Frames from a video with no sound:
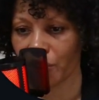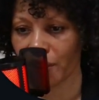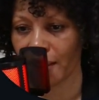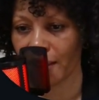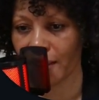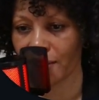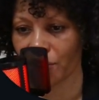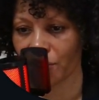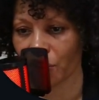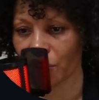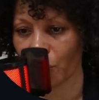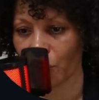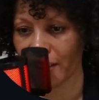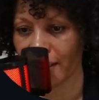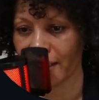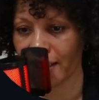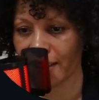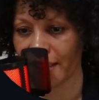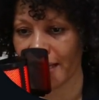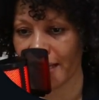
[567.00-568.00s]

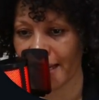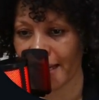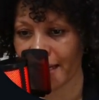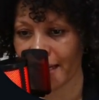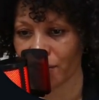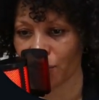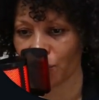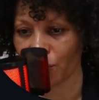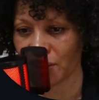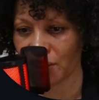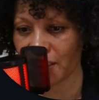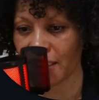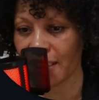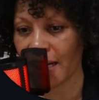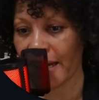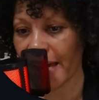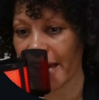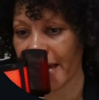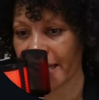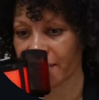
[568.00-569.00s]
so you see
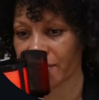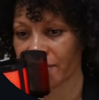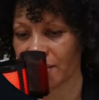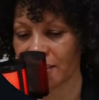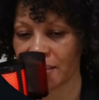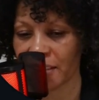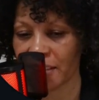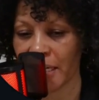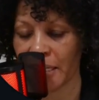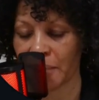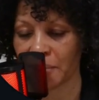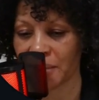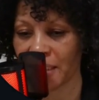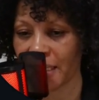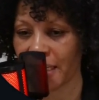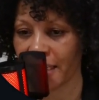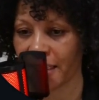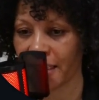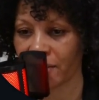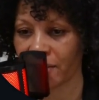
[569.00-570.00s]
I added these names
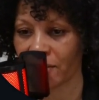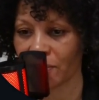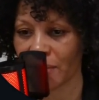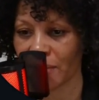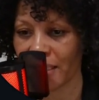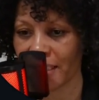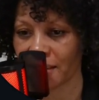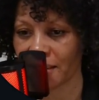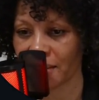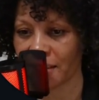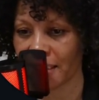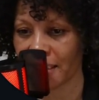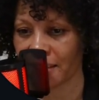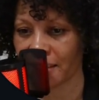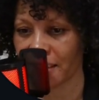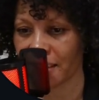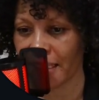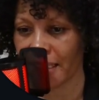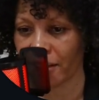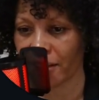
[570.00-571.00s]
and
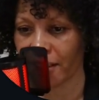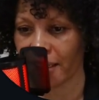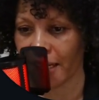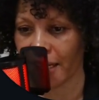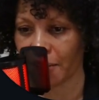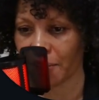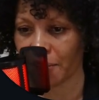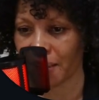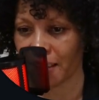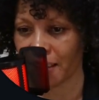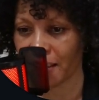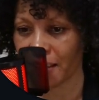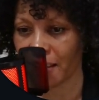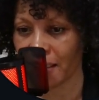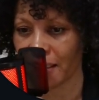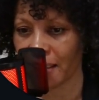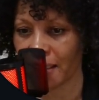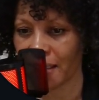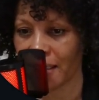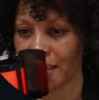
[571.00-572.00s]
it's yelling at me.
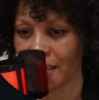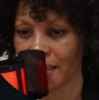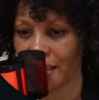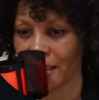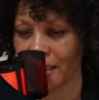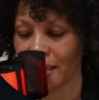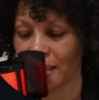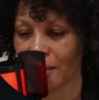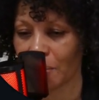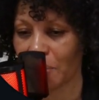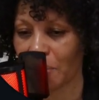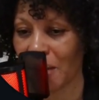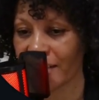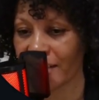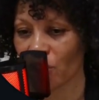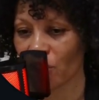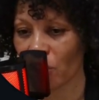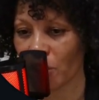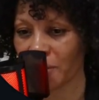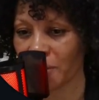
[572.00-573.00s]

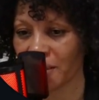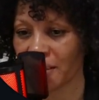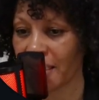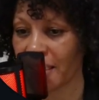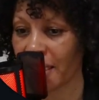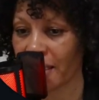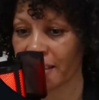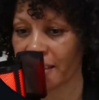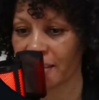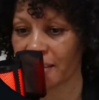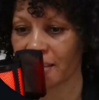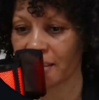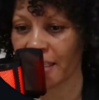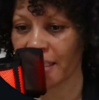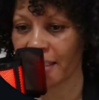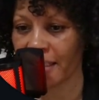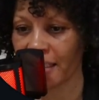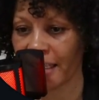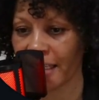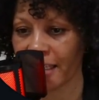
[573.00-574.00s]
PyCharm is yelling and
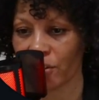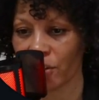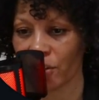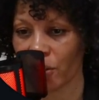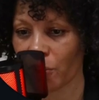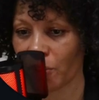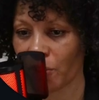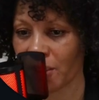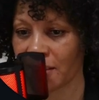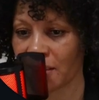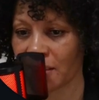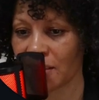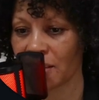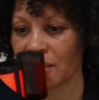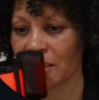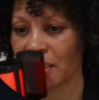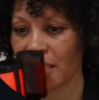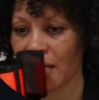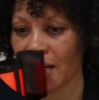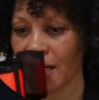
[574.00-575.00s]
saying like, yo, this
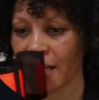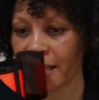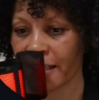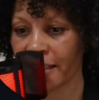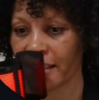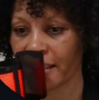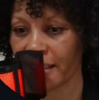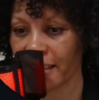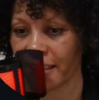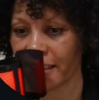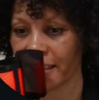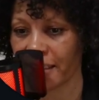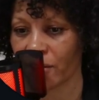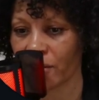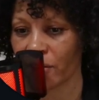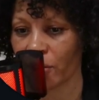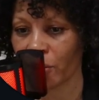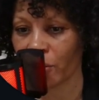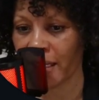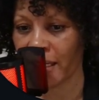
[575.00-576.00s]
is not
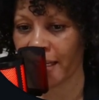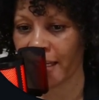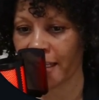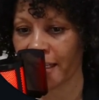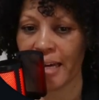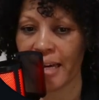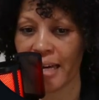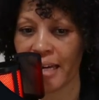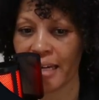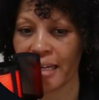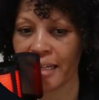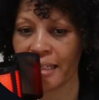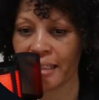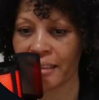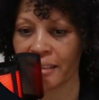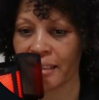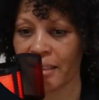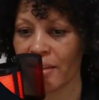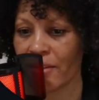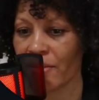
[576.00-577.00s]
it, okay?
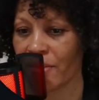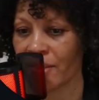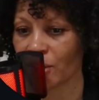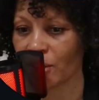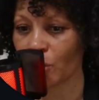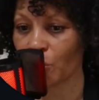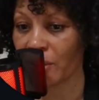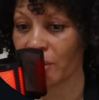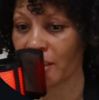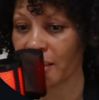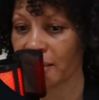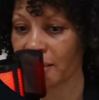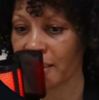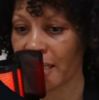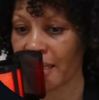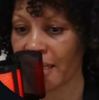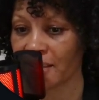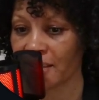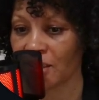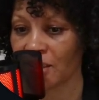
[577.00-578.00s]
And this one
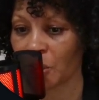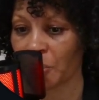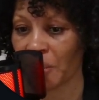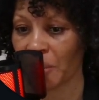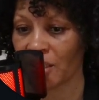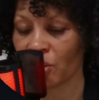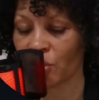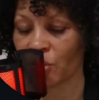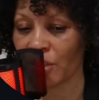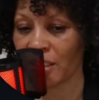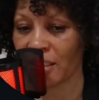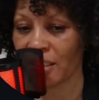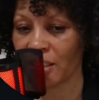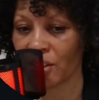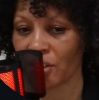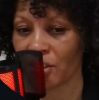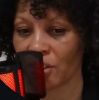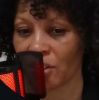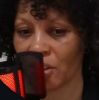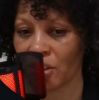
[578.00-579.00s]
contains a space right
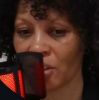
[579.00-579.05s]
here.